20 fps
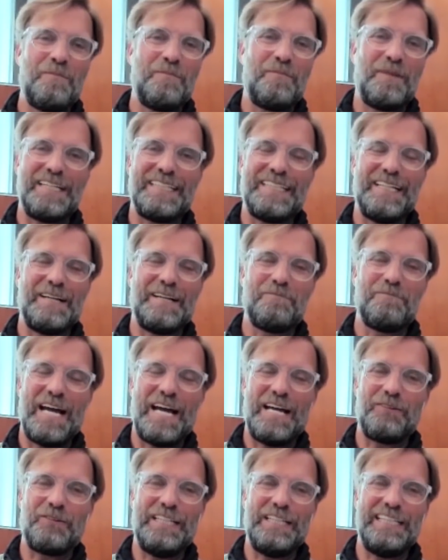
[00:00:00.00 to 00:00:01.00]
But
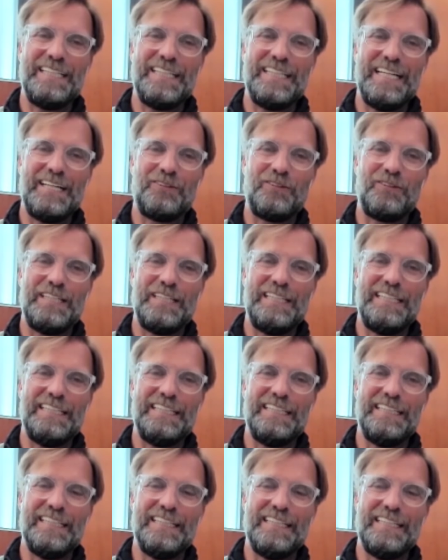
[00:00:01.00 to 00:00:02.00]
I
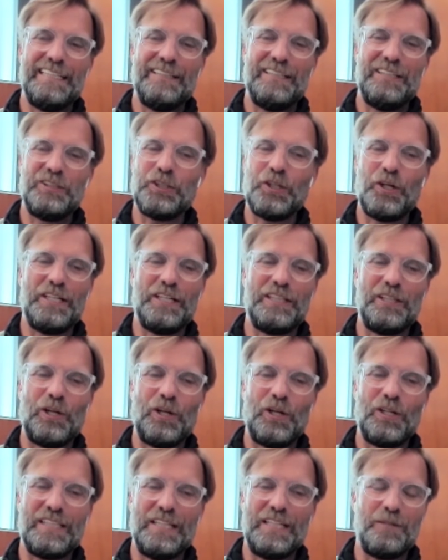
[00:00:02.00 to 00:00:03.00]
really enjoyed a
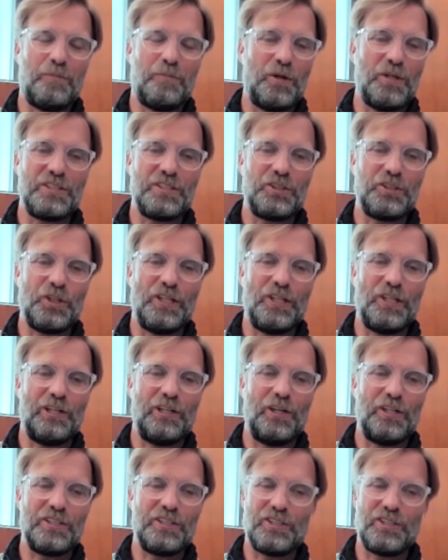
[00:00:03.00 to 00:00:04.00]
lot, and the boys enjoyed a
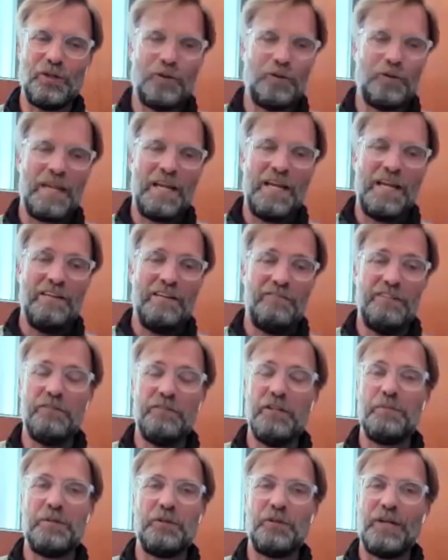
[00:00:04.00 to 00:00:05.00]
lot. So we
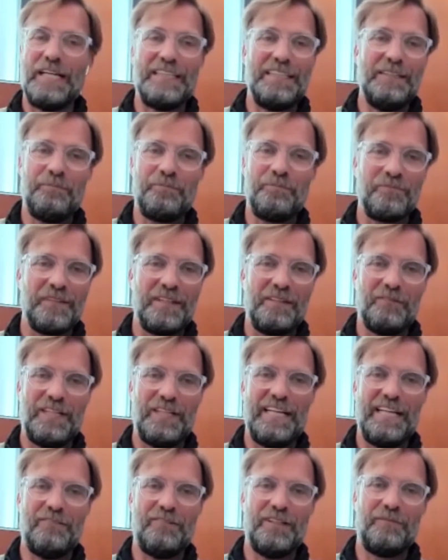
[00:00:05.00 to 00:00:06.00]
will be ready
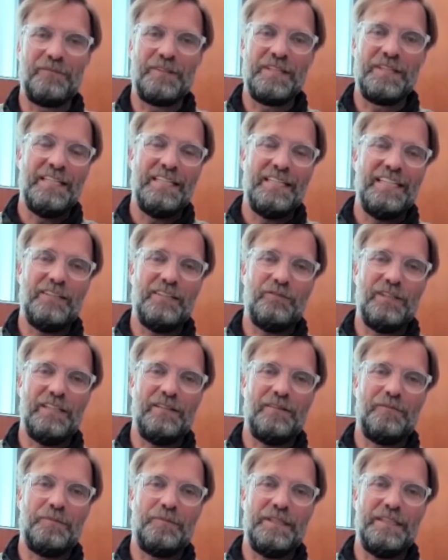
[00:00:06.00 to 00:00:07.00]
whenever it
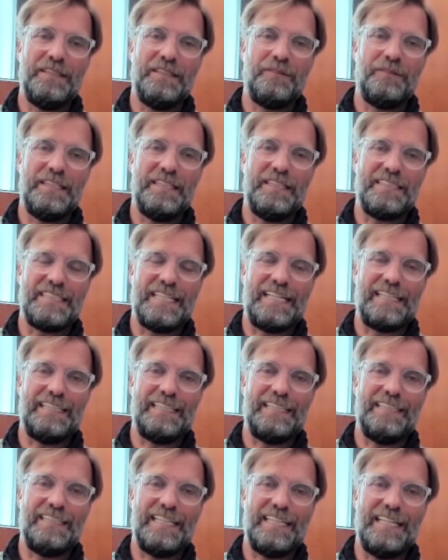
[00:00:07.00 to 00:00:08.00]
will be
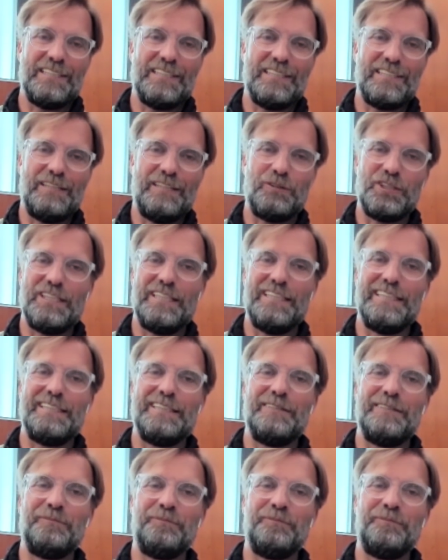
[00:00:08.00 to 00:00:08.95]
exactly the case that we start.